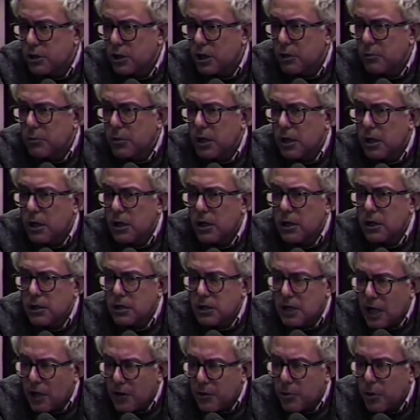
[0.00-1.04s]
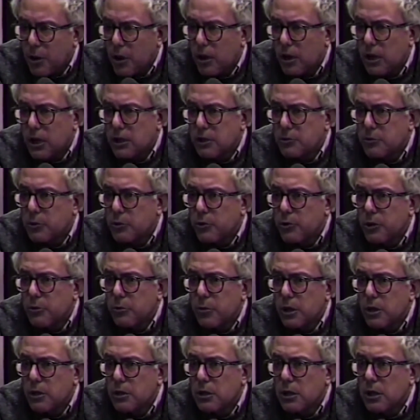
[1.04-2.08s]
shape. South Park has been
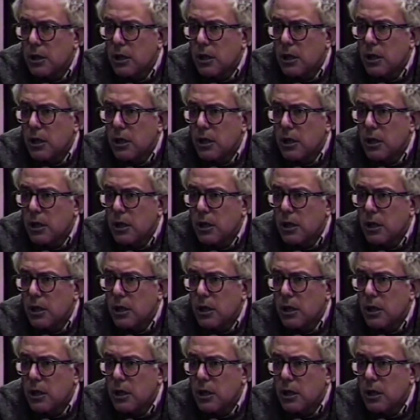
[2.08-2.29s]
rebuilt.